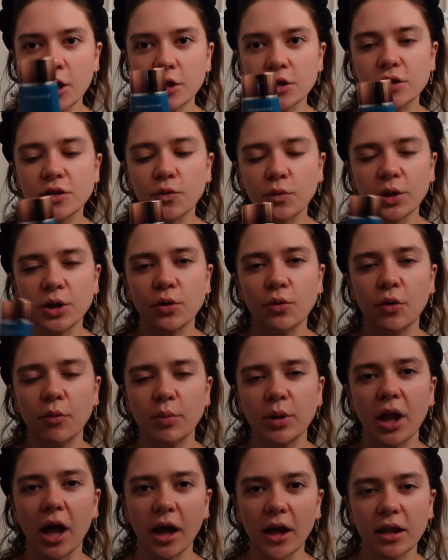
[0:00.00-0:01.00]
So when you
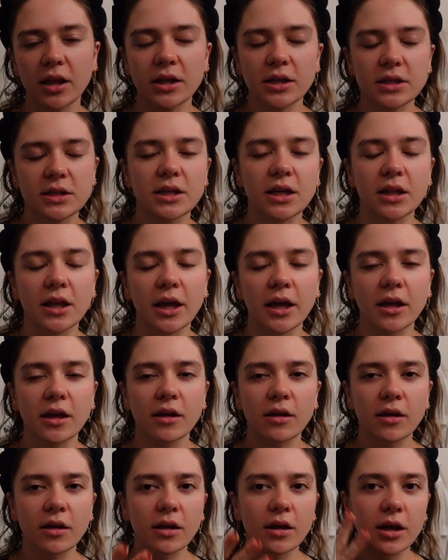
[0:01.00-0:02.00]
apply this, it
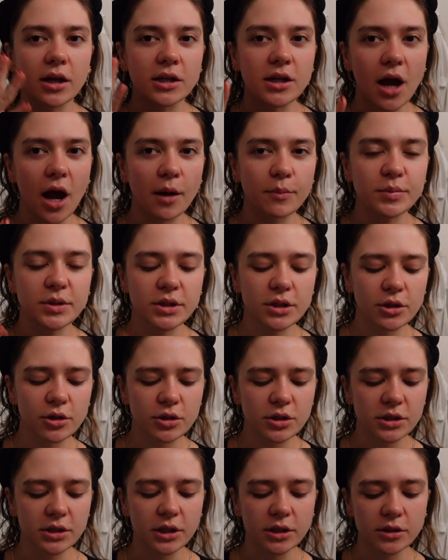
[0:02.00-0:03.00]
like adapts to your
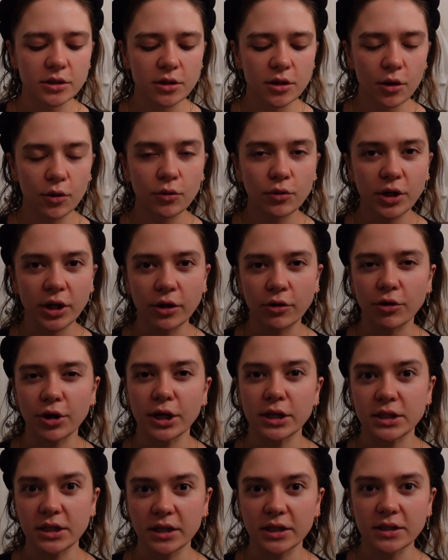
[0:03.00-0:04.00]
skin tone and
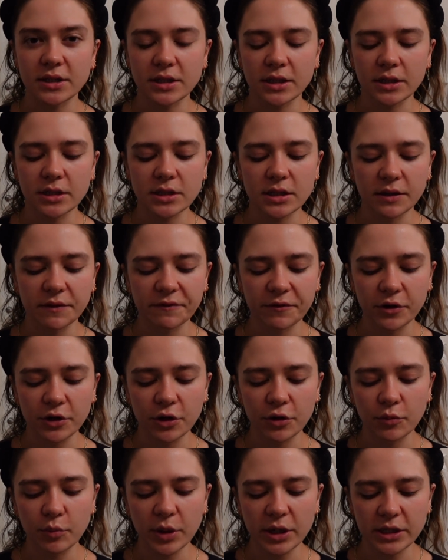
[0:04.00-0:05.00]
creates like a skin tint for
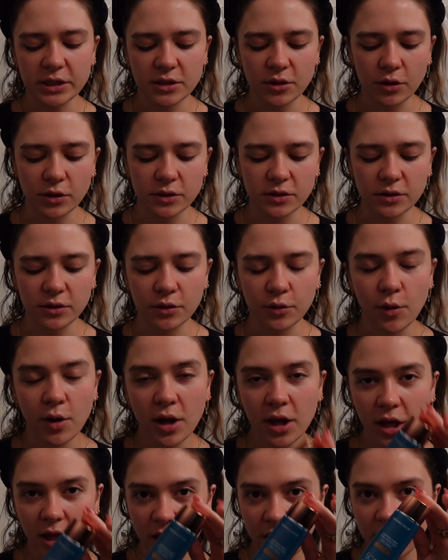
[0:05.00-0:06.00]
you, but it's also
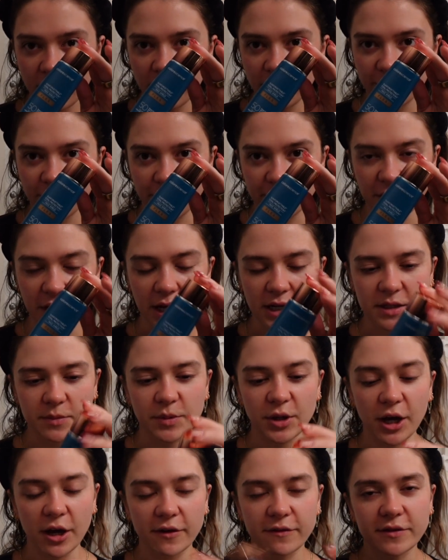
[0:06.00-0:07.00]
50
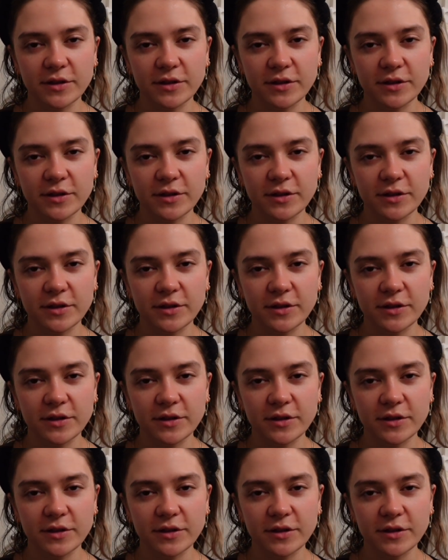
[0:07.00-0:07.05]
SPF.